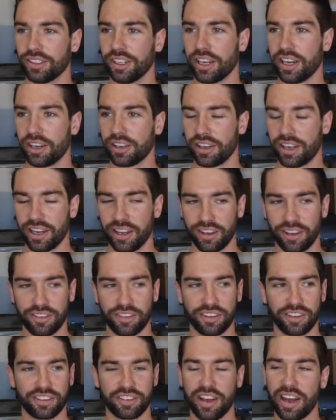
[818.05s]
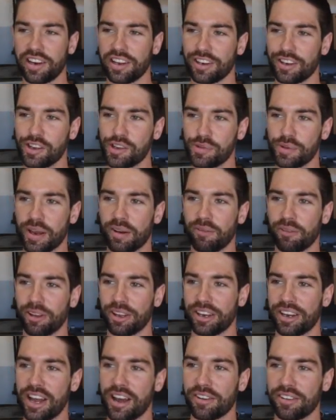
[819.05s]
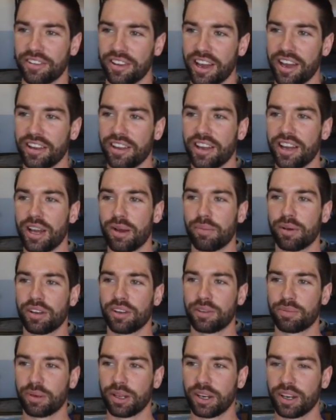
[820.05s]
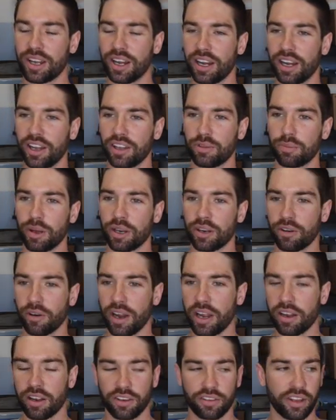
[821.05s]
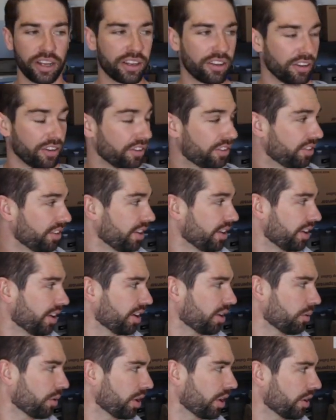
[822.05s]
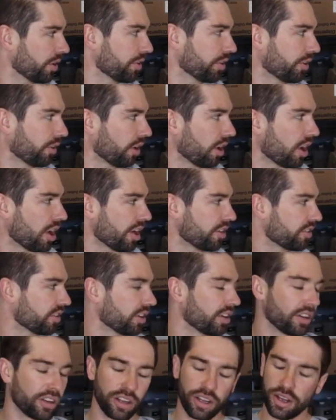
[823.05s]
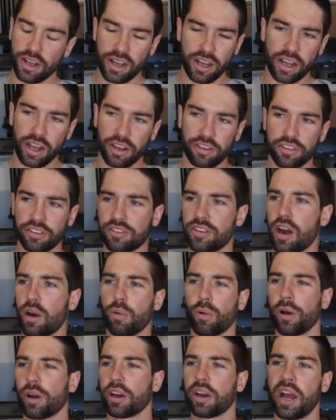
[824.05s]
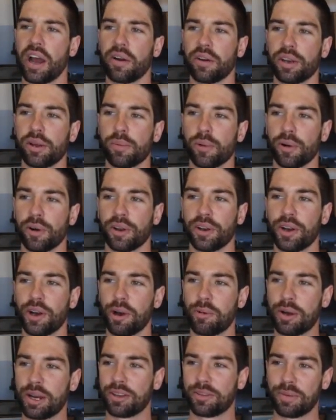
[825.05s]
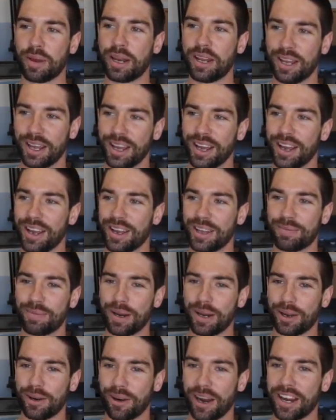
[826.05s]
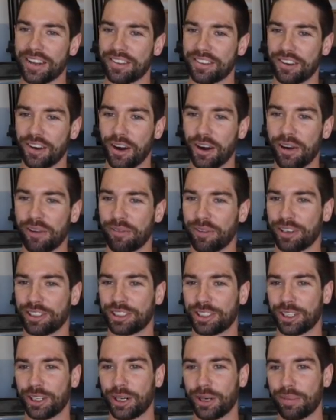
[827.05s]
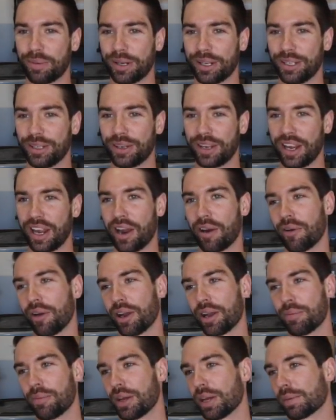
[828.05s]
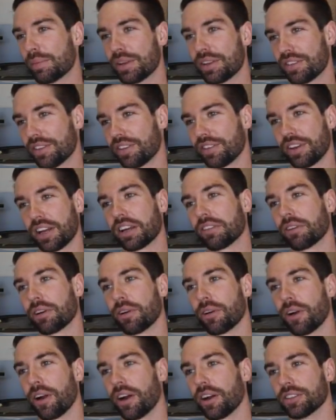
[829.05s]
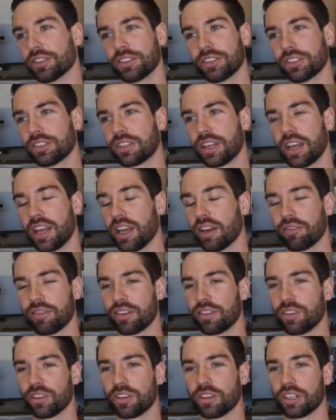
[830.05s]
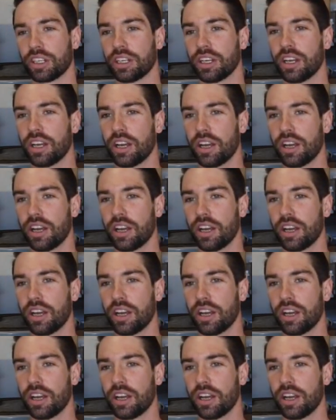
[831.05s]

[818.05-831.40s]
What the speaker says: Yeah, that's exciting news. We haven't really announced that yet, but it's been great, because like you can see here, we're here in the garage, and it's just not working out anymore. You know, I mean, it's been a great start for sure, but you can't run a big business out of a garage. You just can't physically.